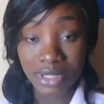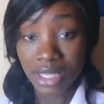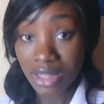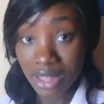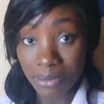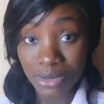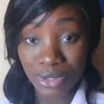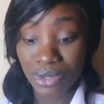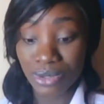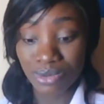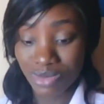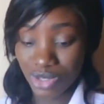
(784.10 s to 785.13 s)
saying them to
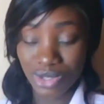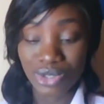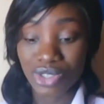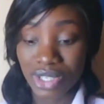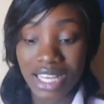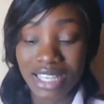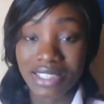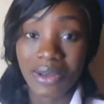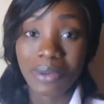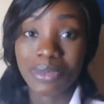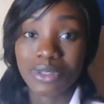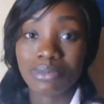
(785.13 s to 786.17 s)
you, you know, just as they're
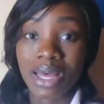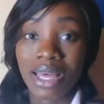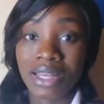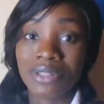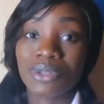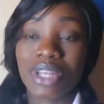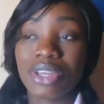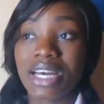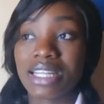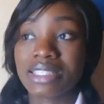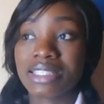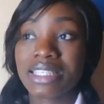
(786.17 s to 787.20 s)
coming to my head so that you
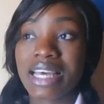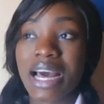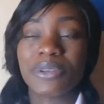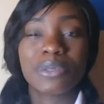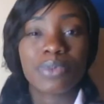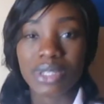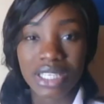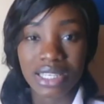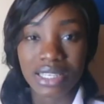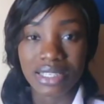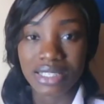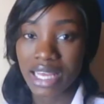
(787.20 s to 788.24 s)
can see how
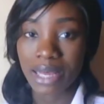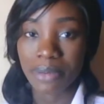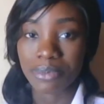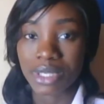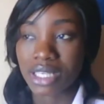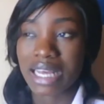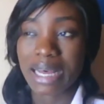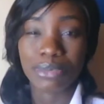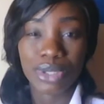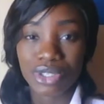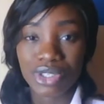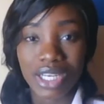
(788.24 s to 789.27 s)
spontaneous it can be. I'm
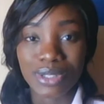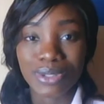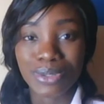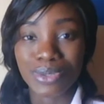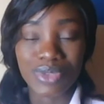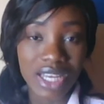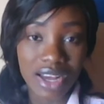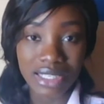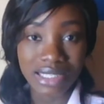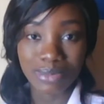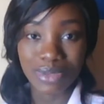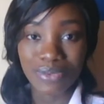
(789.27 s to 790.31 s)
not trying to
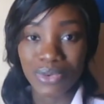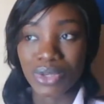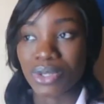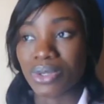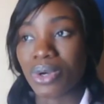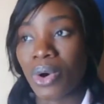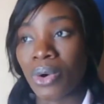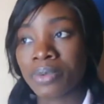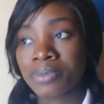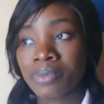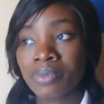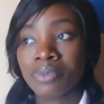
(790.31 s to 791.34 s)
rehearse it before you or
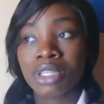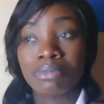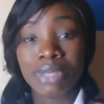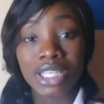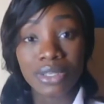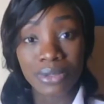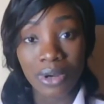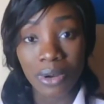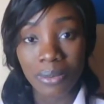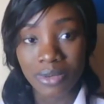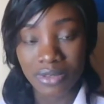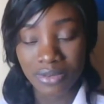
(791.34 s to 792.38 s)
make you look
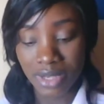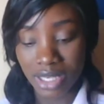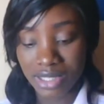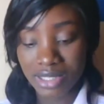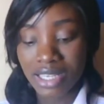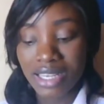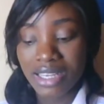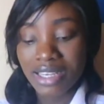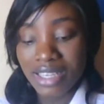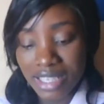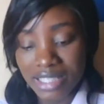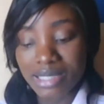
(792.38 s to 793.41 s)
all perfect.
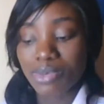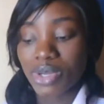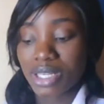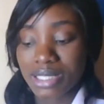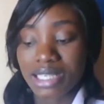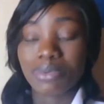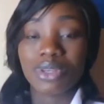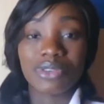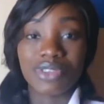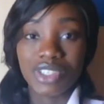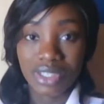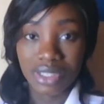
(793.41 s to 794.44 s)
It's important to keep it
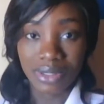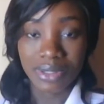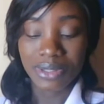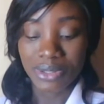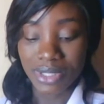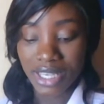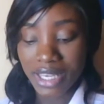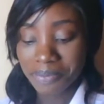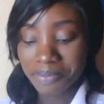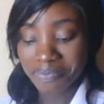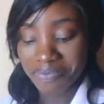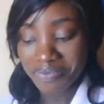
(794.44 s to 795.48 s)
original, okay?
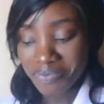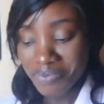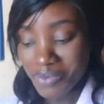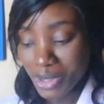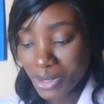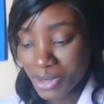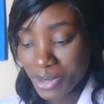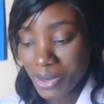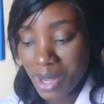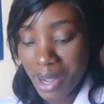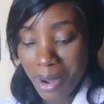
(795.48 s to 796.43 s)
So